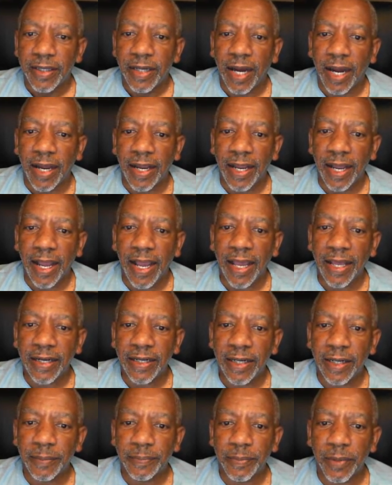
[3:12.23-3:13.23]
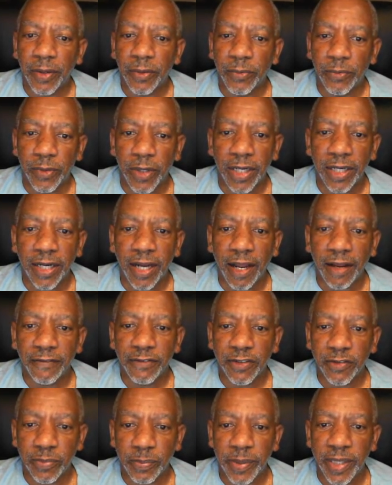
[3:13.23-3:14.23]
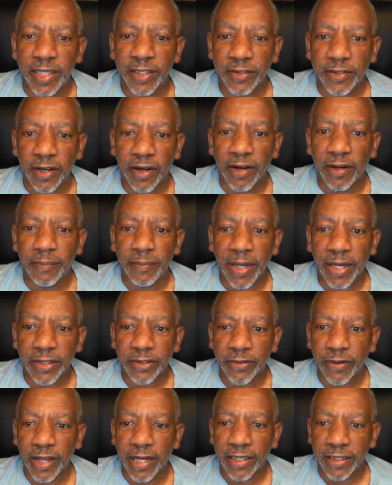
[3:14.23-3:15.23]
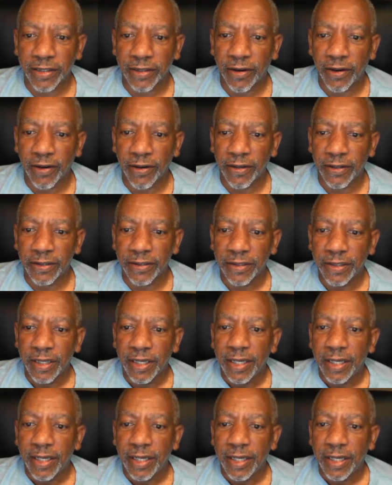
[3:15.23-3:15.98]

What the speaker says: I add up what I've spent on my credit card